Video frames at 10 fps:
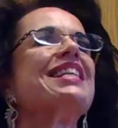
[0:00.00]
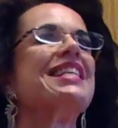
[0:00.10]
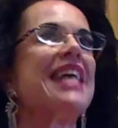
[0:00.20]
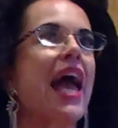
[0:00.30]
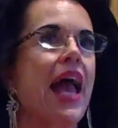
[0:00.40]

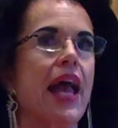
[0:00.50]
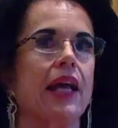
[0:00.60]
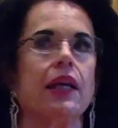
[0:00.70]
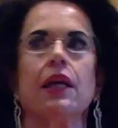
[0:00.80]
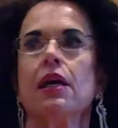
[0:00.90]

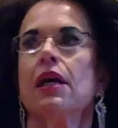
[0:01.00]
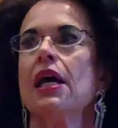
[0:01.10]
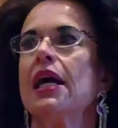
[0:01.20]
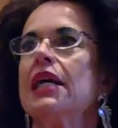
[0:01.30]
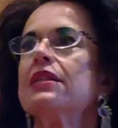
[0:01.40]
today
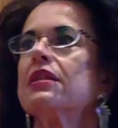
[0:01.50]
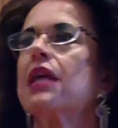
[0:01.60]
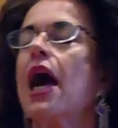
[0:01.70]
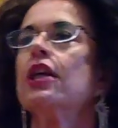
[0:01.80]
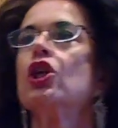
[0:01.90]
is
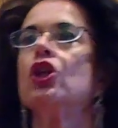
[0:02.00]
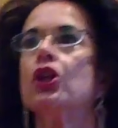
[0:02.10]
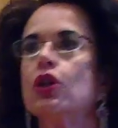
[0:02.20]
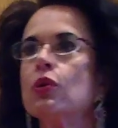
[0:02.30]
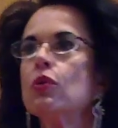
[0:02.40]
that
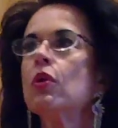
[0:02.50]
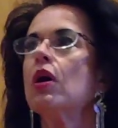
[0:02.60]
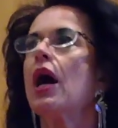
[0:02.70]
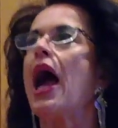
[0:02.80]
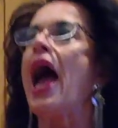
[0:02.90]
you
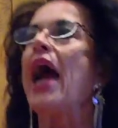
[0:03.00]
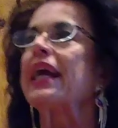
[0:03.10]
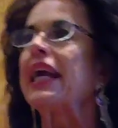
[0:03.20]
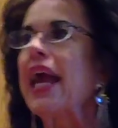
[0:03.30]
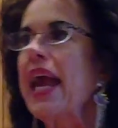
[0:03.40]

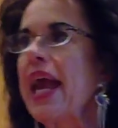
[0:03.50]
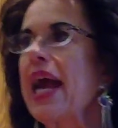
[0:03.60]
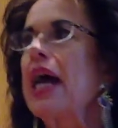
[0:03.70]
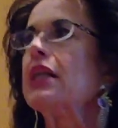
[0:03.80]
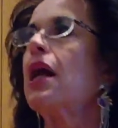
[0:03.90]

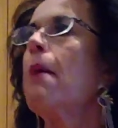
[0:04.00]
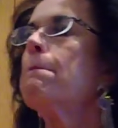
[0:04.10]
can